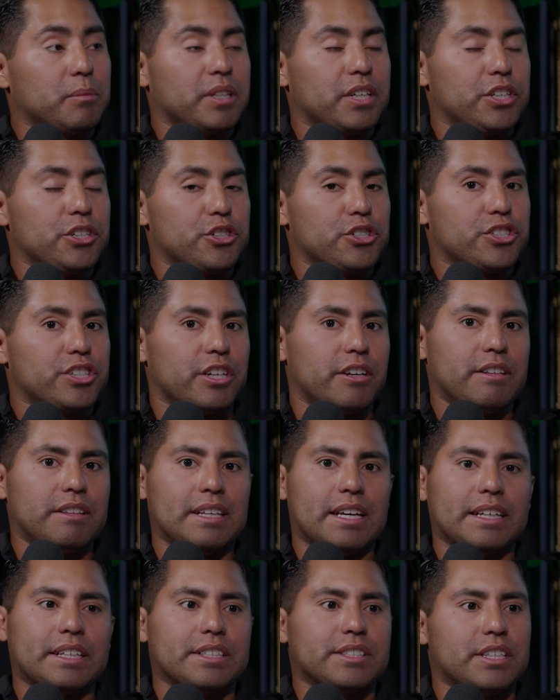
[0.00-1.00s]
glad you're sharing
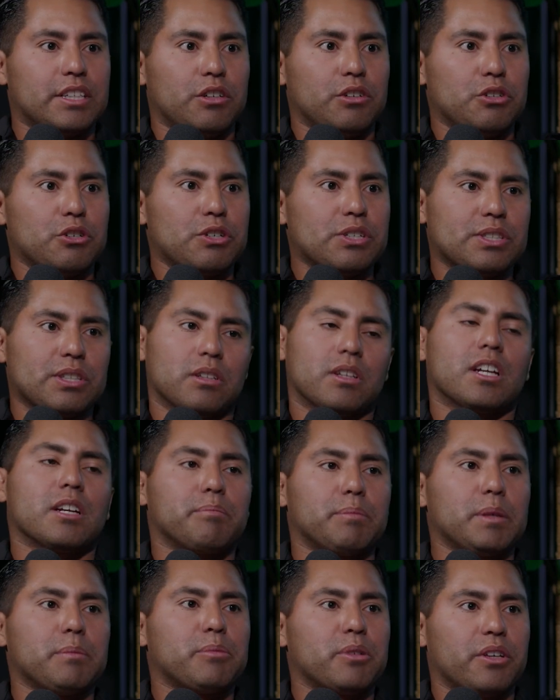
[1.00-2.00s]
that, because I know there is a lot
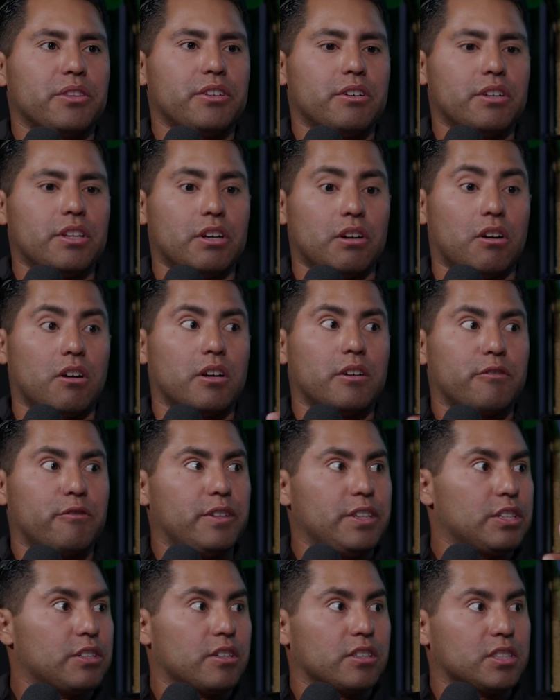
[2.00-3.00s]
of people out there that are
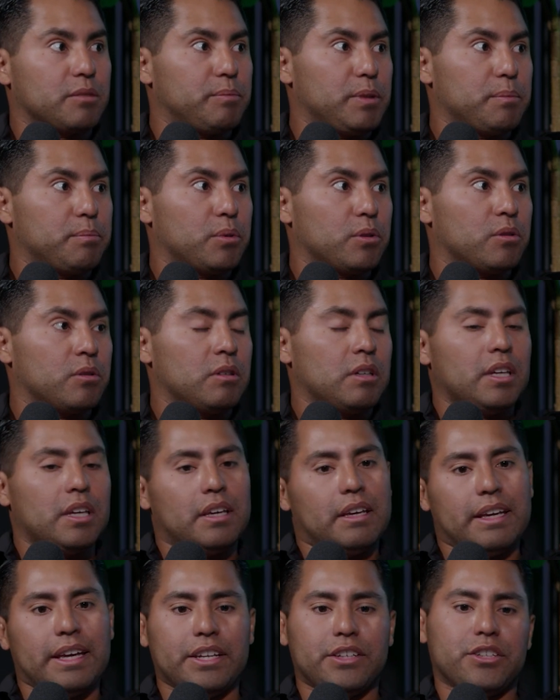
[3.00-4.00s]
afraid to talk to people,
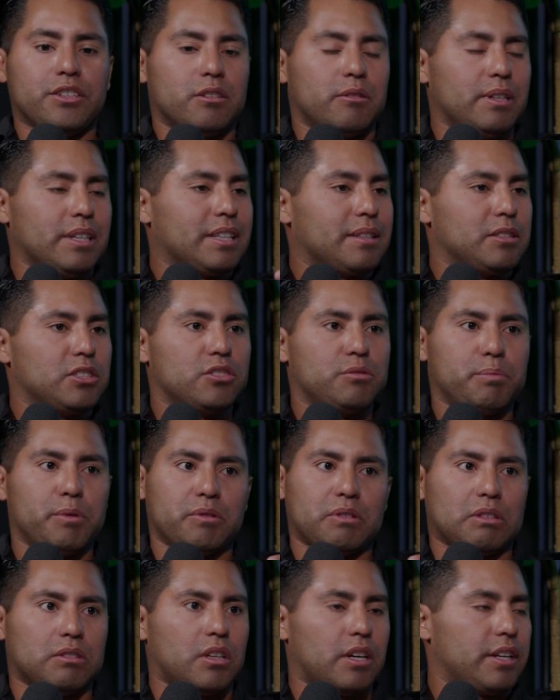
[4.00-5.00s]
and it could just be
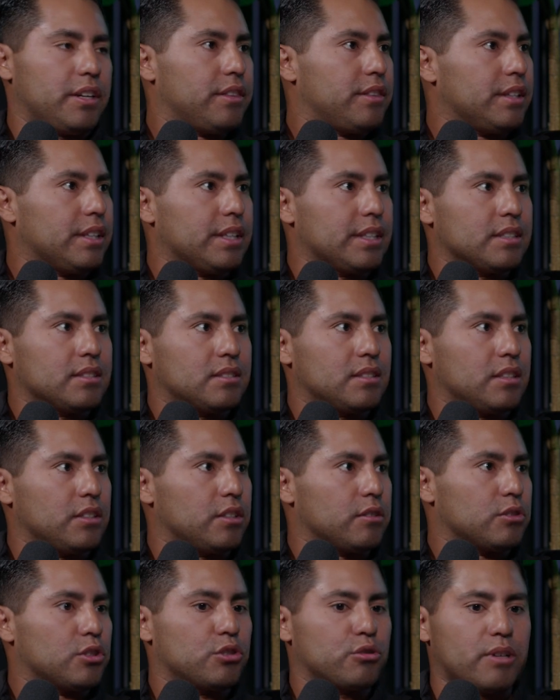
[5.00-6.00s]
with a lot of things,
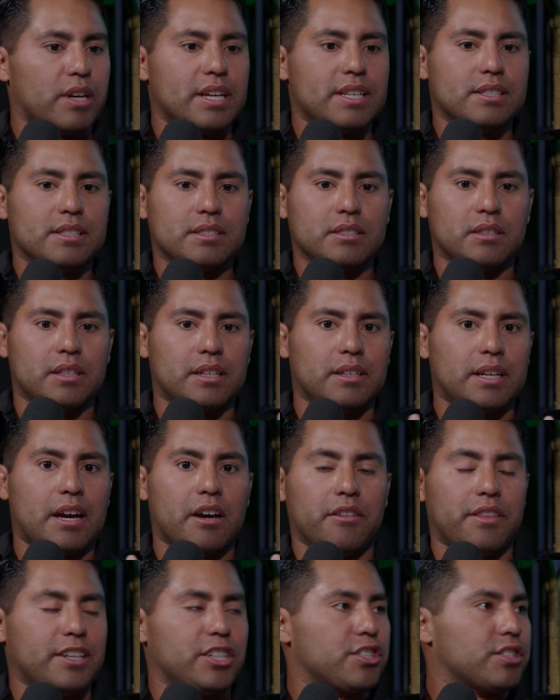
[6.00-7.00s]
stress and
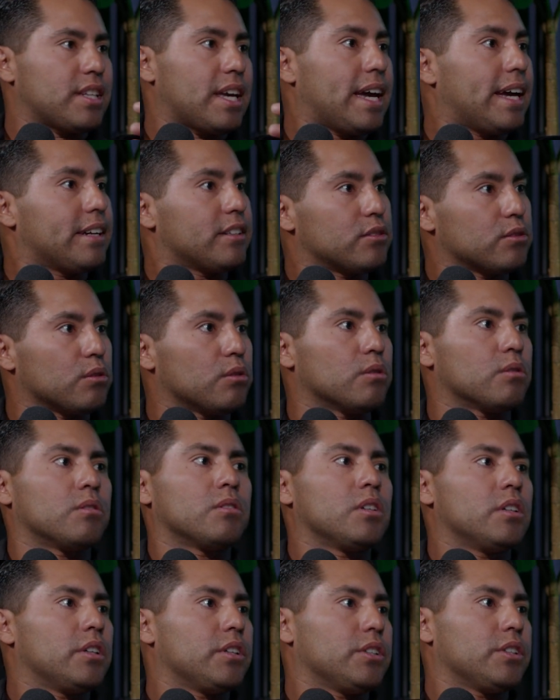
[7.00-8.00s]
how they just handle
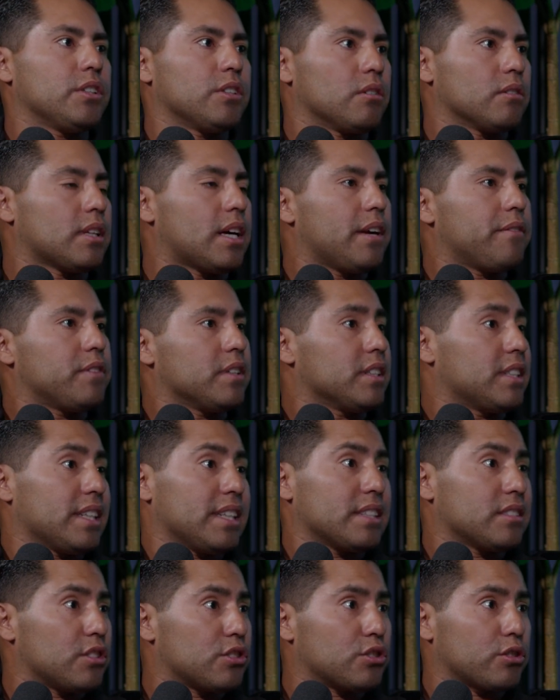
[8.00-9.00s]
life, and they
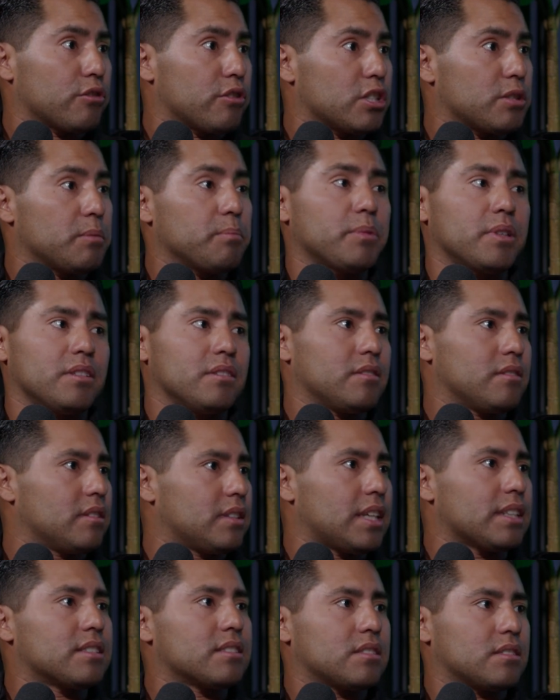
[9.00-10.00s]
get discouraged. But
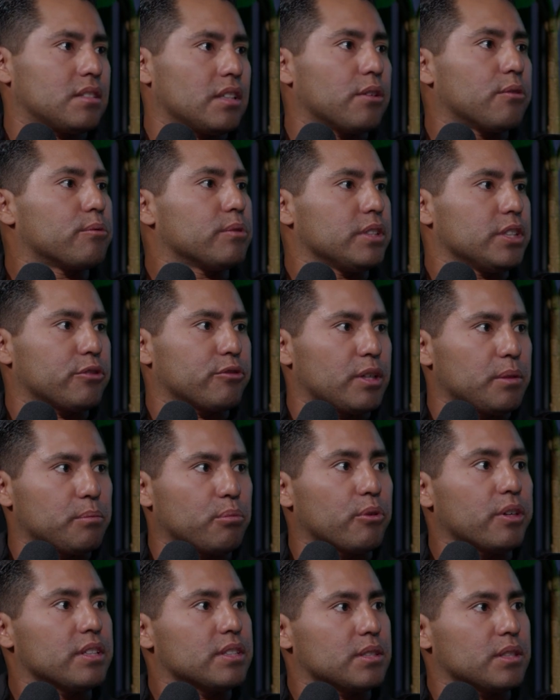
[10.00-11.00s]
that's a really great
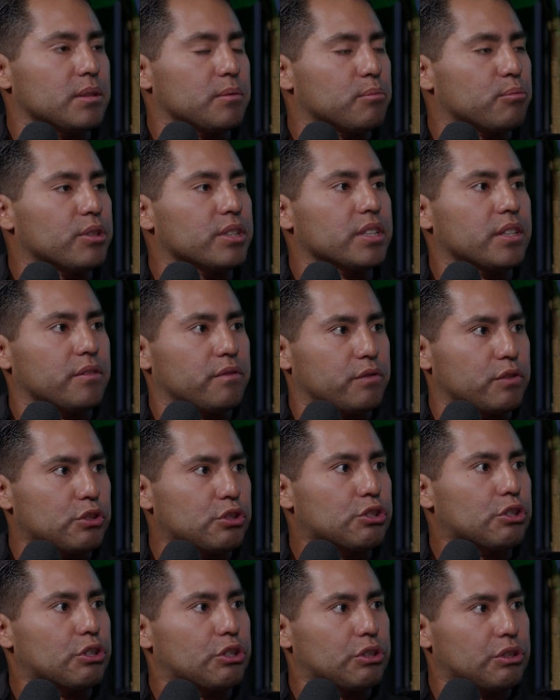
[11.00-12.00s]
point to bring up for
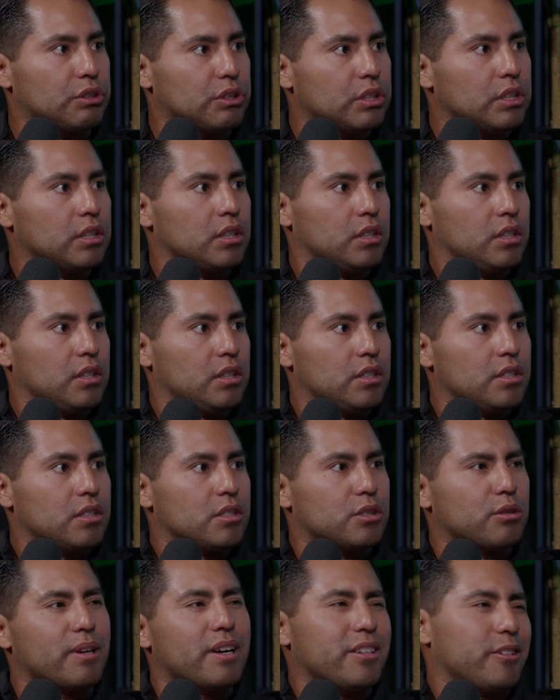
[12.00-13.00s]
sure.
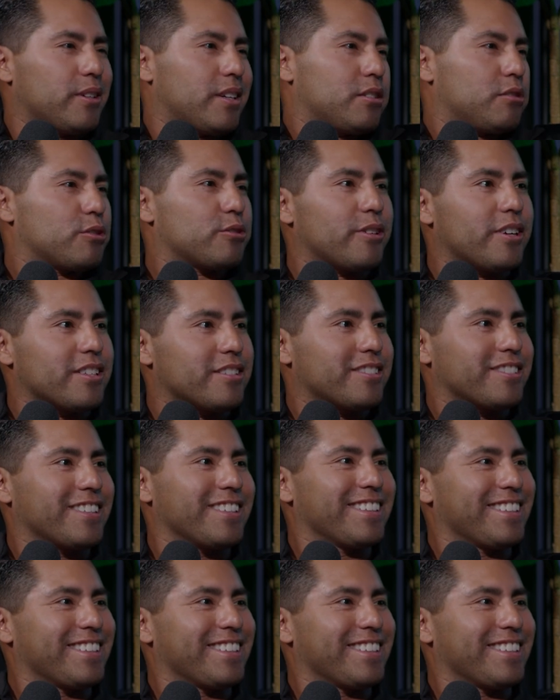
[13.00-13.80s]
So how do you handle stress?